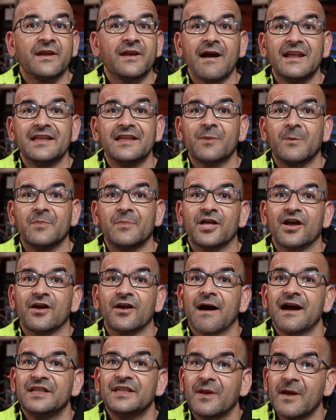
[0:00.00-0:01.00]
and it will be a
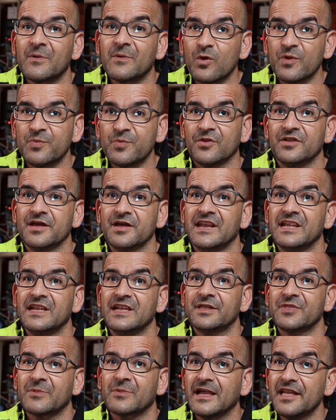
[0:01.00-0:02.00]
matter of removing it
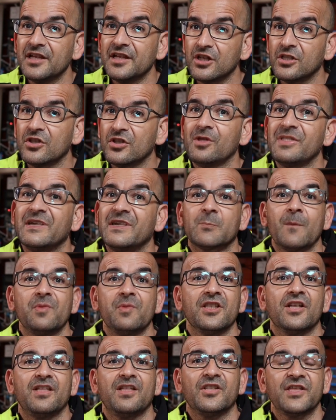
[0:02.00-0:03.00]
as quickly as possible
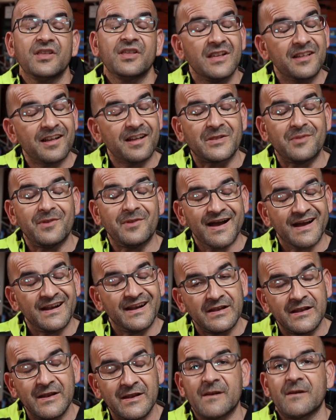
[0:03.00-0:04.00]
to keep the leak at bay.